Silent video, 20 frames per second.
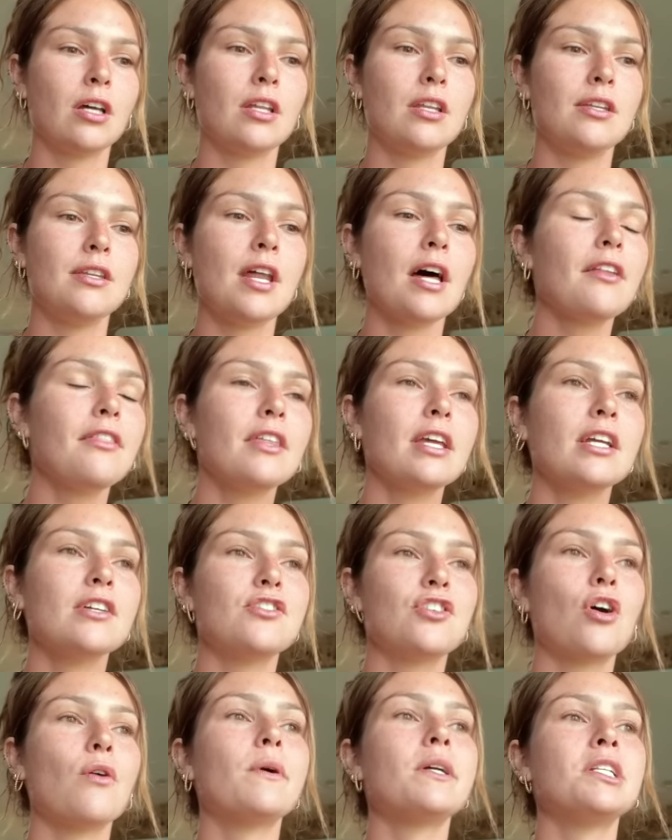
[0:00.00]
Nothing is
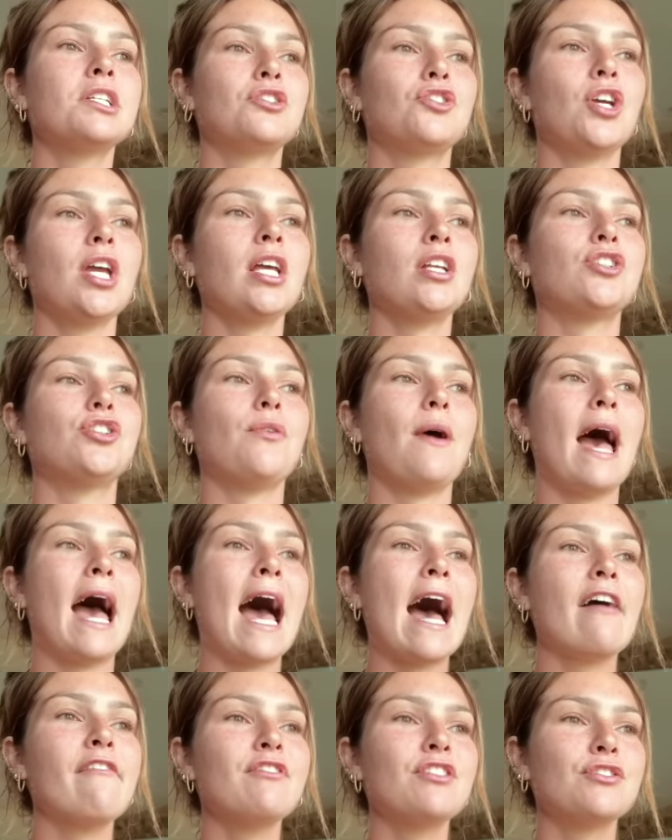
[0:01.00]
going to change. You
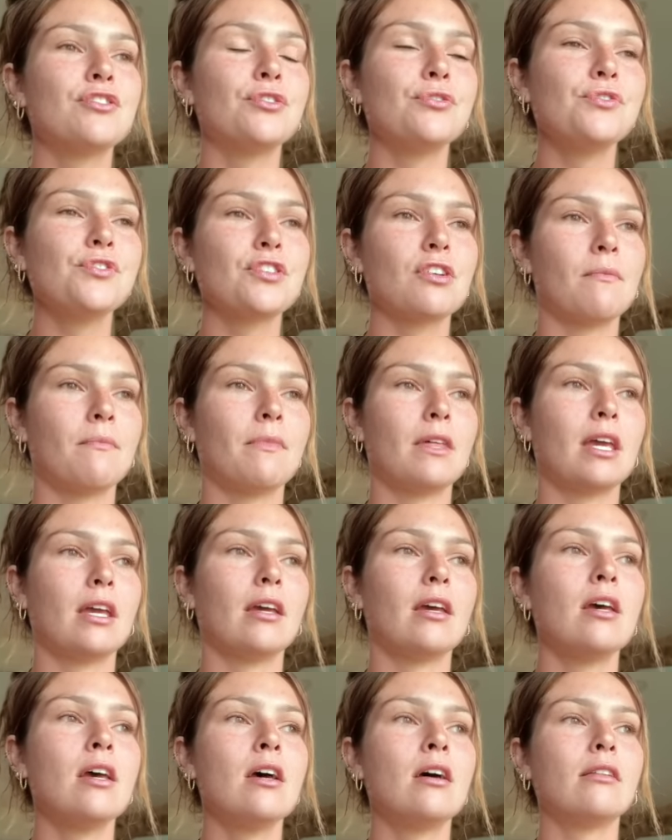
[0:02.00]
have to do
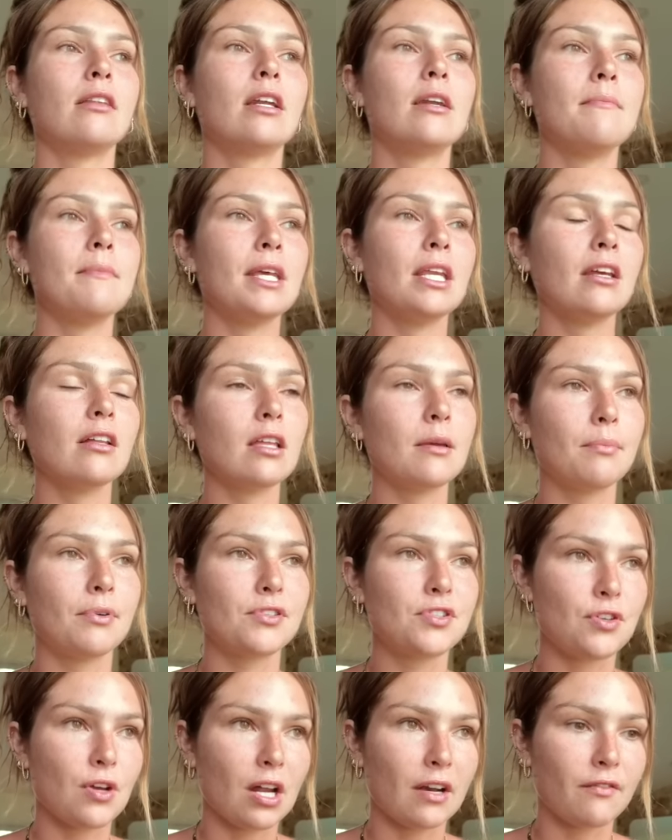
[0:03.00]
something that immediately
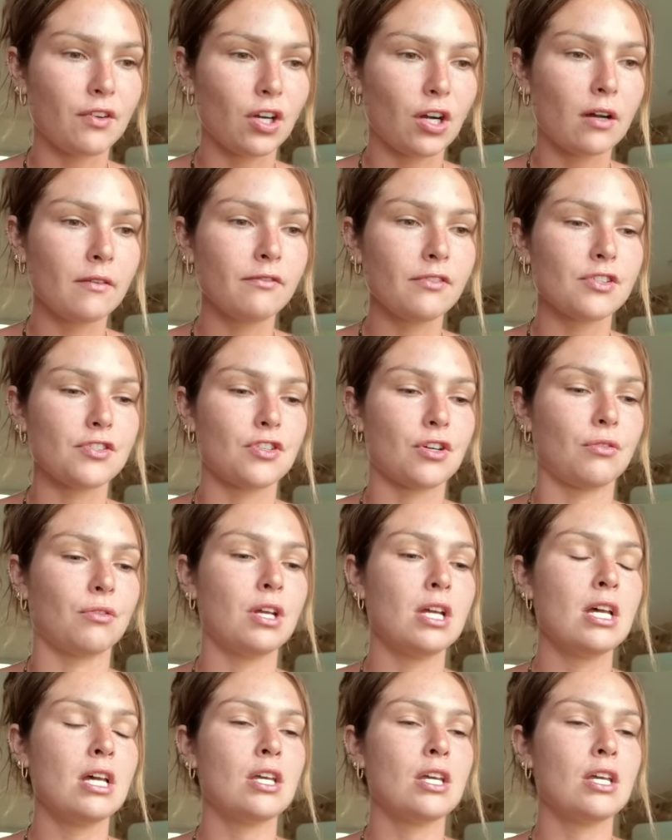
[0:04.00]
puts you out of your comfort zone.